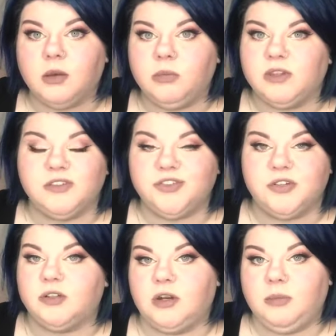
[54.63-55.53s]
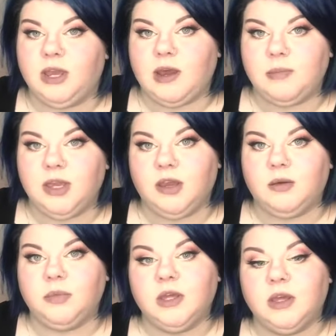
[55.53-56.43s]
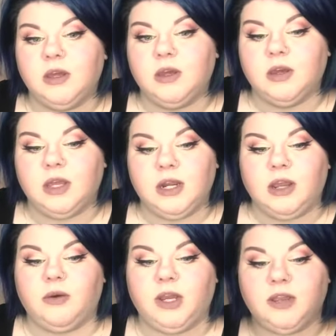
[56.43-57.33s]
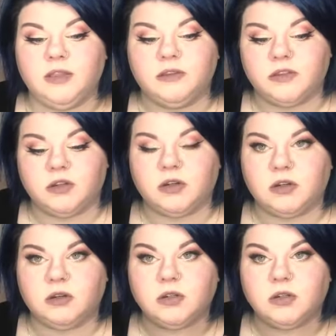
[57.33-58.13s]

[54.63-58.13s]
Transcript: This is just gonna be eye makeup and how I got this look